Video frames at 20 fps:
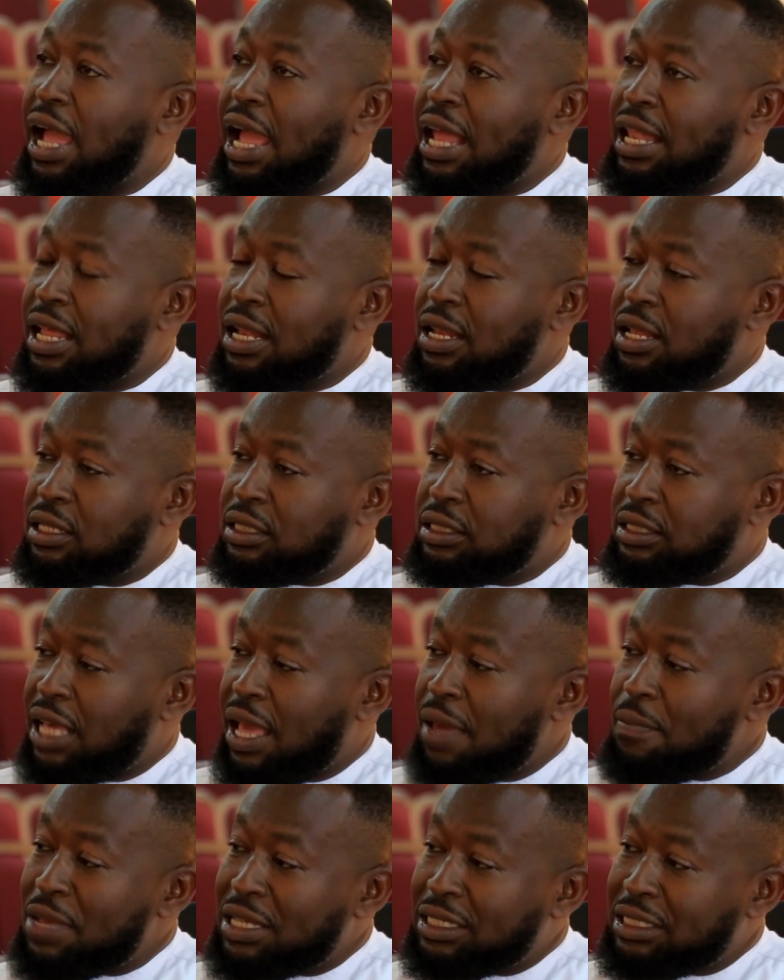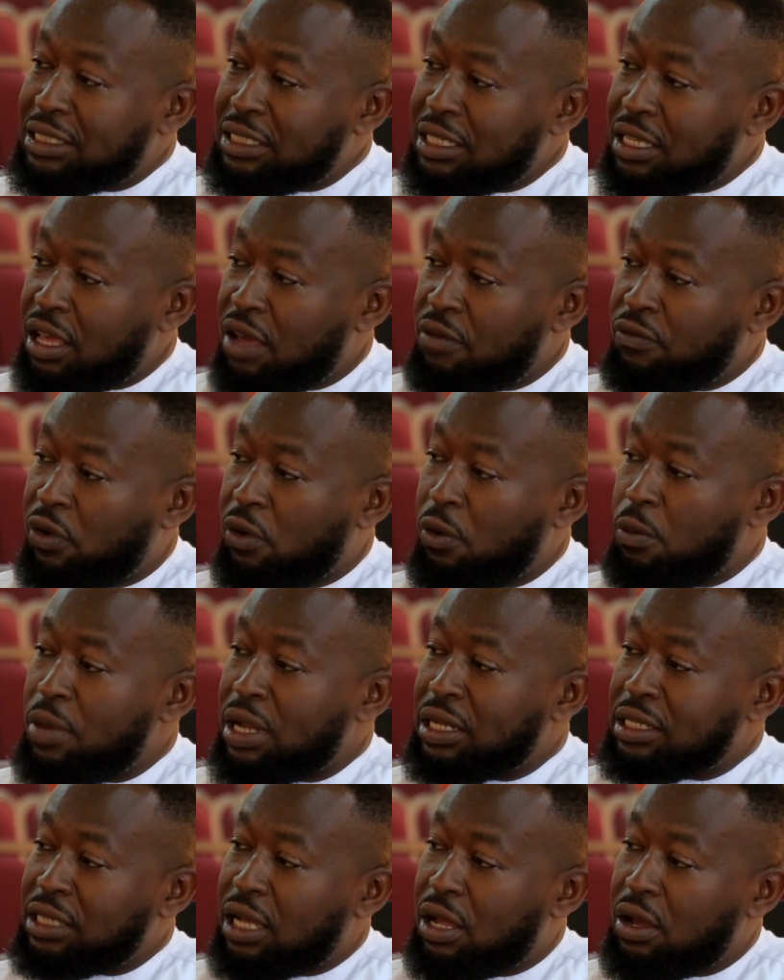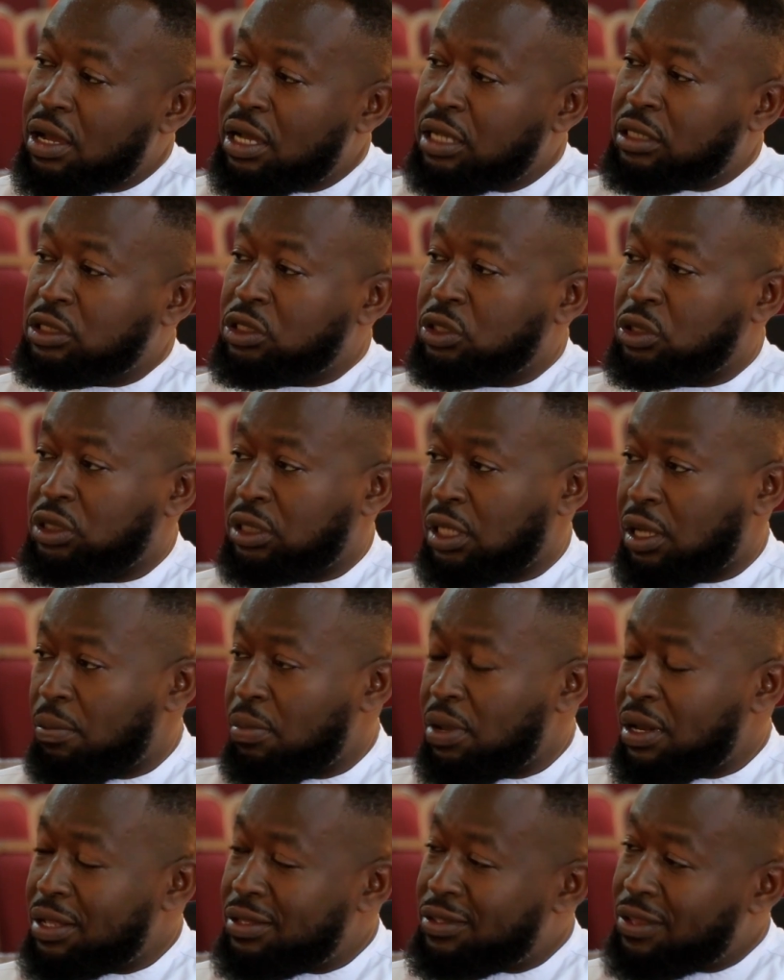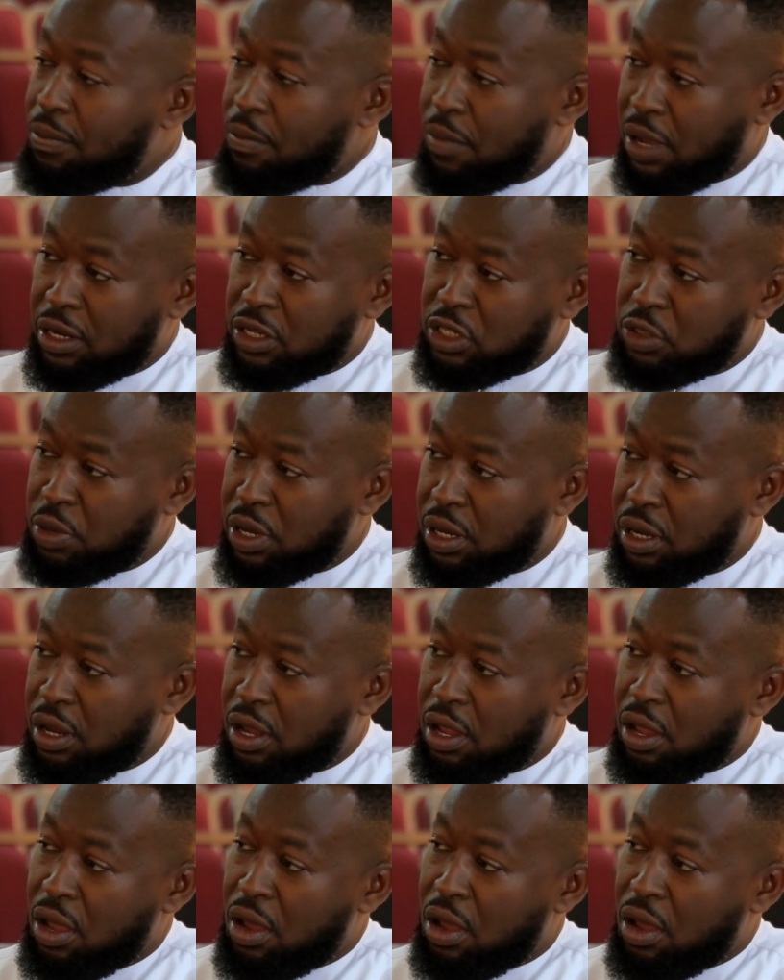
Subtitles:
and then there's MSc Environmental and Sustainability Management.